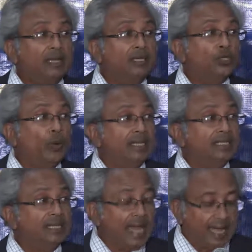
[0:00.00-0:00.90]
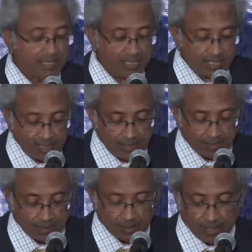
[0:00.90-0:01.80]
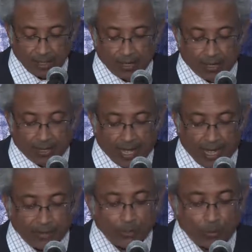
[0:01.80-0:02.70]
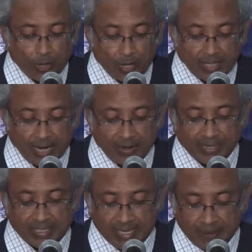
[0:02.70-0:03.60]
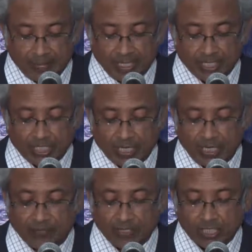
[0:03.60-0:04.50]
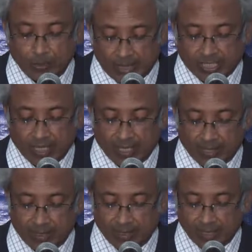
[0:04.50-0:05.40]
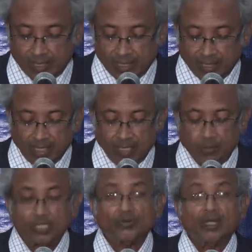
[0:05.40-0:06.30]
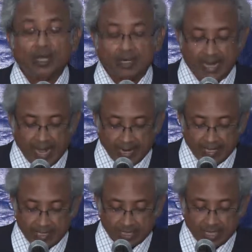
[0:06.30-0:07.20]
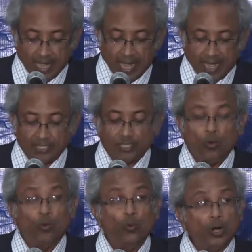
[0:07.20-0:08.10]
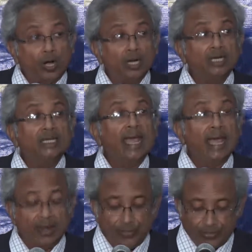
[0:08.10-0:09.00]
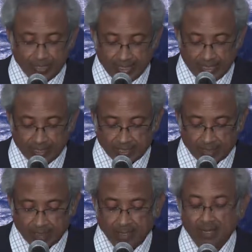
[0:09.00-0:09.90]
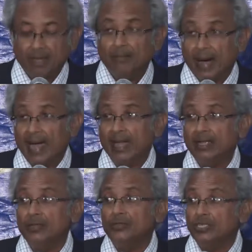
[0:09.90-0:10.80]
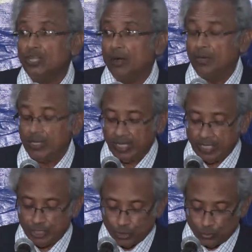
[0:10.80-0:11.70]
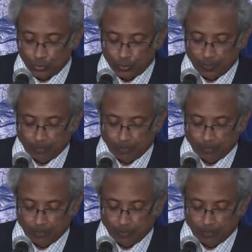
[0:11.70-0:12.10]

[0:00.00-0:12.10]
In 2019, at the World Health Assembly in Geneva, Switzerland, he was recognized as a World Health Leader by the WHO.